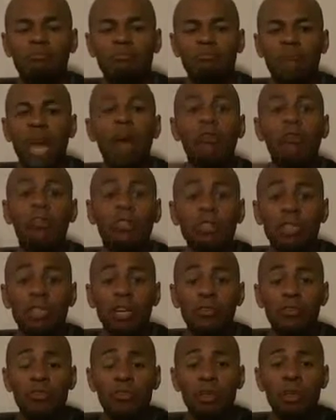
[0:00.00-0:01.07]
healthy
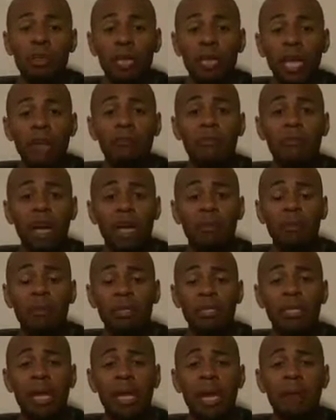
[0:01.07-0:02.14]
stuff in it. It had
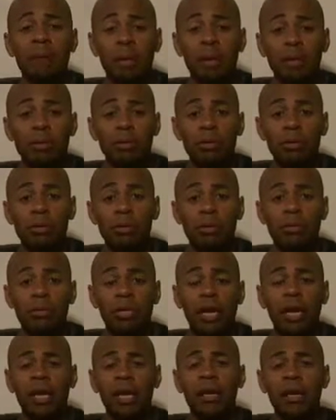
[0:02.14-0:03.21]
vitamins, it had minerals,
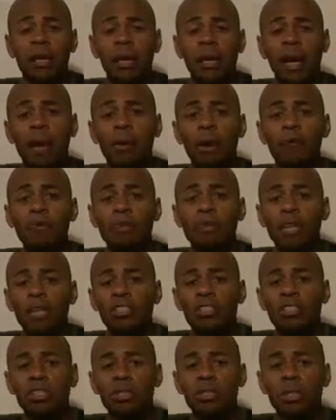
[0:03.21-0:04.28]
okay? However, they
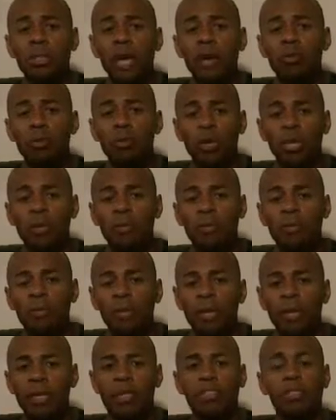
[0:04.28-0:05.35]
took that wheat
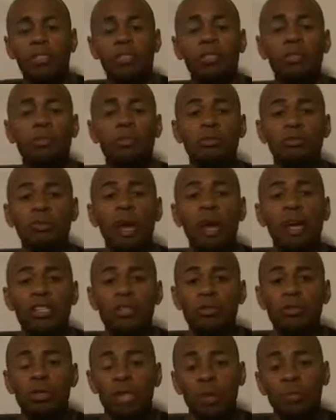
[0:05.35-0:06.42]
and they took it to a
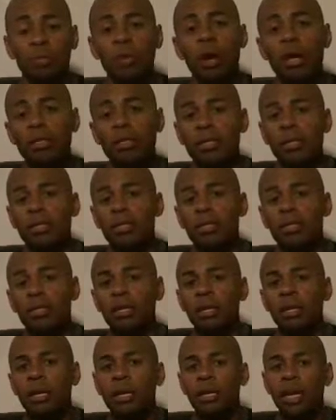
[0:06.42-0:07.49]
factory and they processed
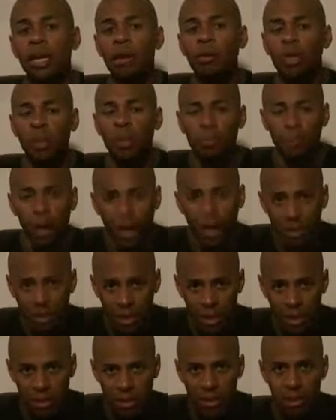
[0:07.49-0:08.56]
it. Now, when they
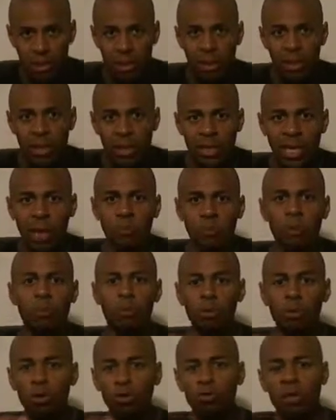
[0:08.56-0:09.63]
process it, they
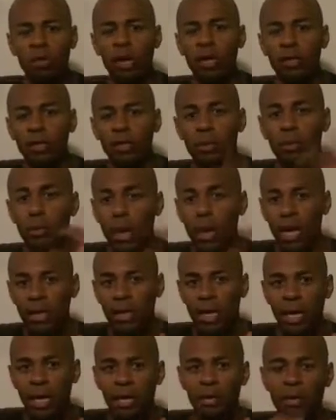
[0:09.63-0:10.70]
remove like the bran
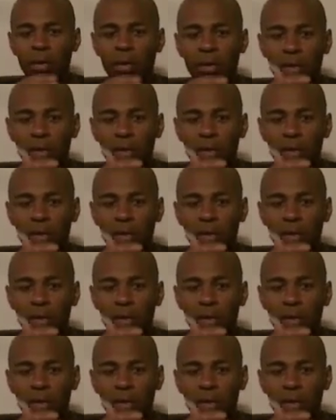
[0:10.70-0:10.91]
layer,